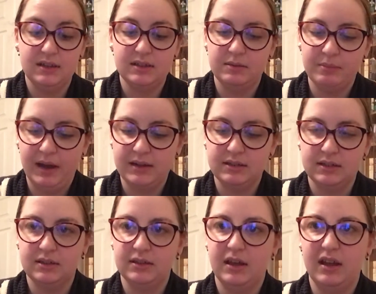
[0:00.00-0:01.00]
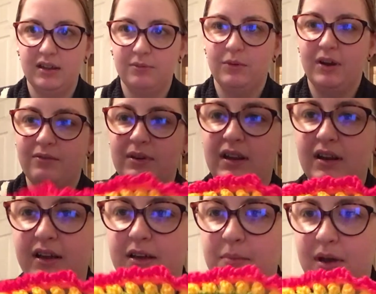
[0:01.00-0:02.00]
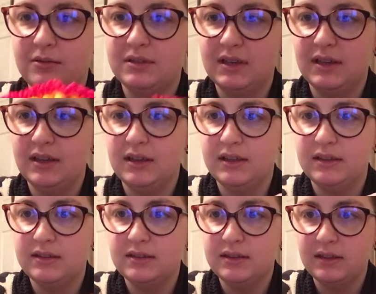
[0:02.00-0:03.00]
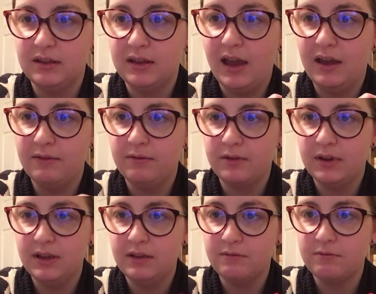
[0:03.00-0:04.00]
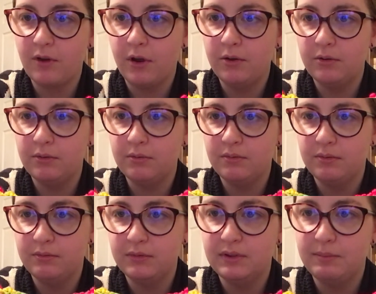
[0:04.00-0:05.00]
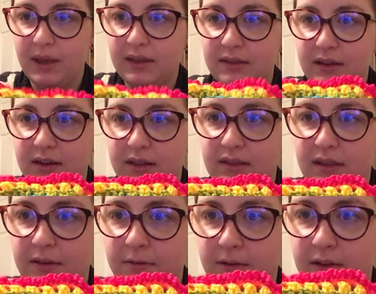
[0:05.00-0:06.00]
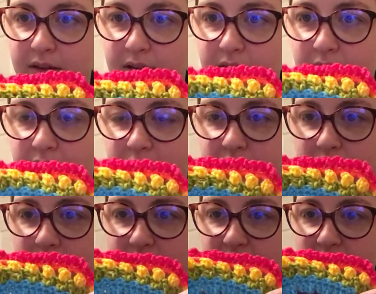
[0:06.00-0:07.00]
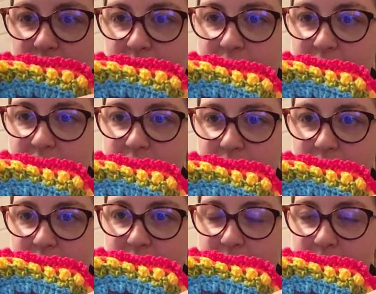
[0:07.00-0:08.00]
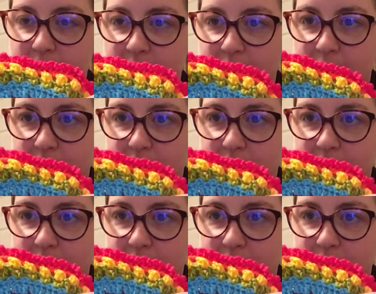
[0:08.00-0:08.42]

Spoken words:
pattern. What I really like about it is every row is basically different. So each colour, it's got a different